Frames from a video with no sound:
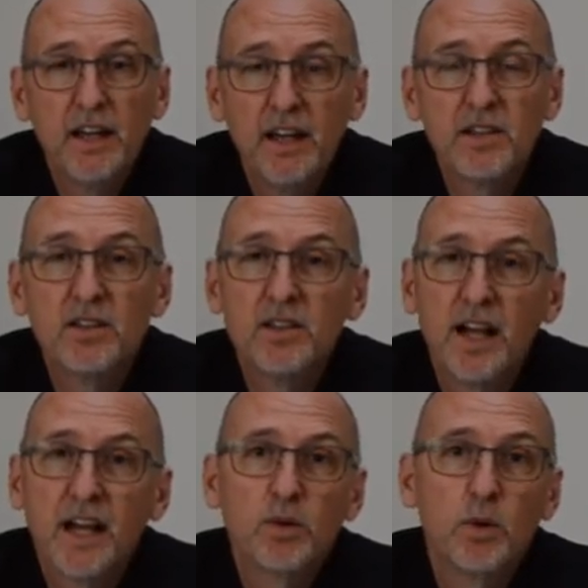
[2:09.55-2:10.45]
and learn
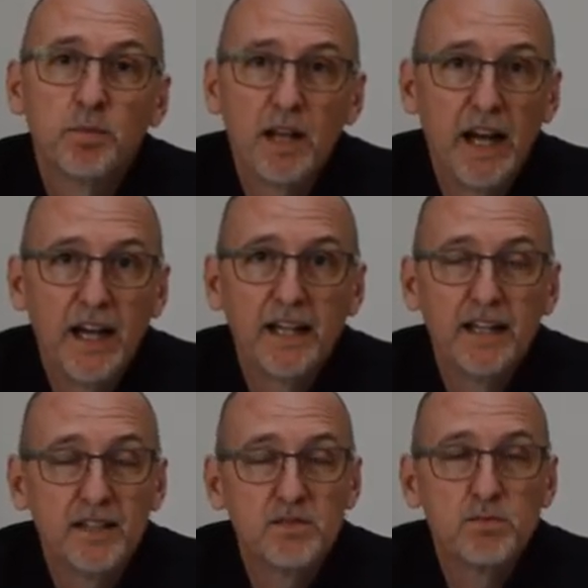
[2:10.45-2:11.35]
how to apply
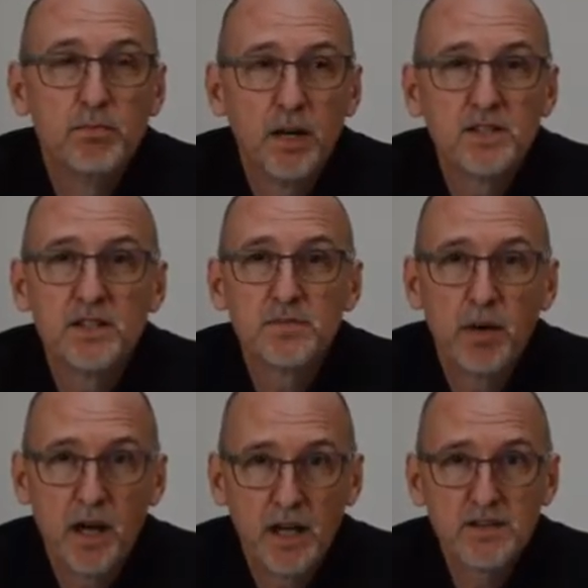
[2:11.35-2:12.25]
it as much as
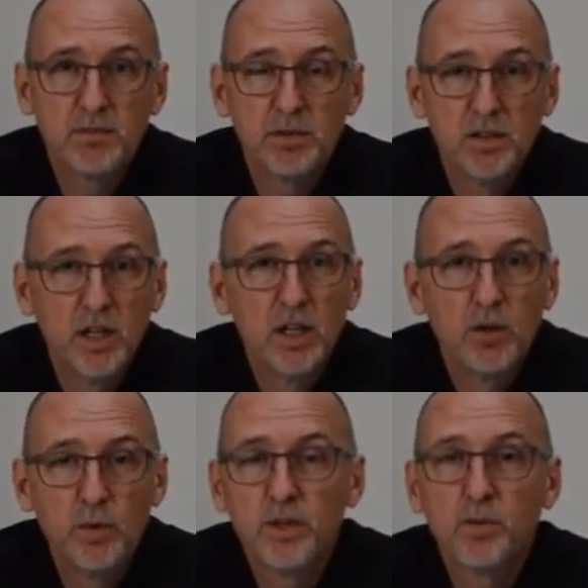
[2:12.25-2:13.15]
possible
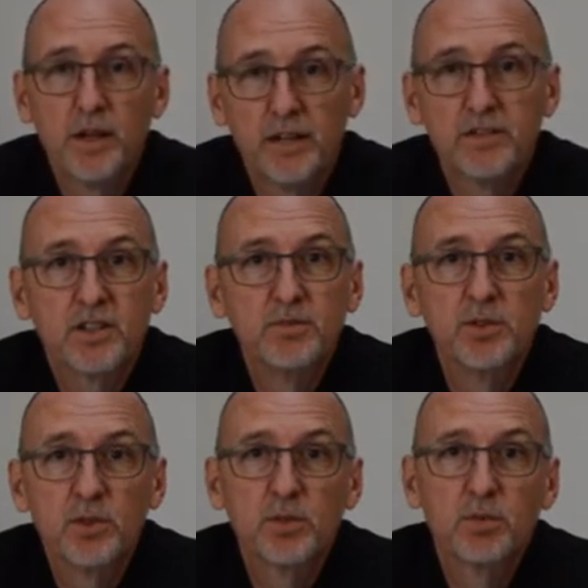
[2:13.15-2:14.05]
with whatever
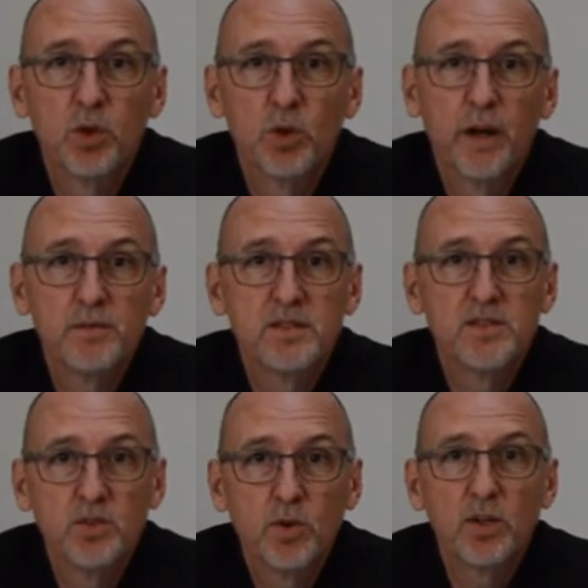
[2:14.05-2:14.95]
computer programs
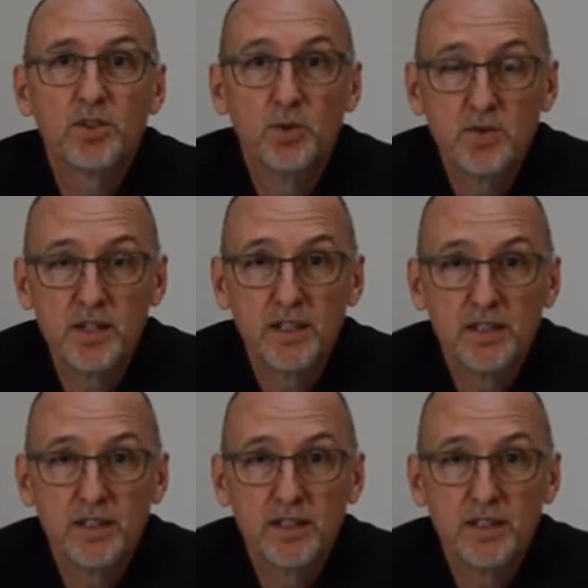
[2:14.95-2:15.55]
that you are using.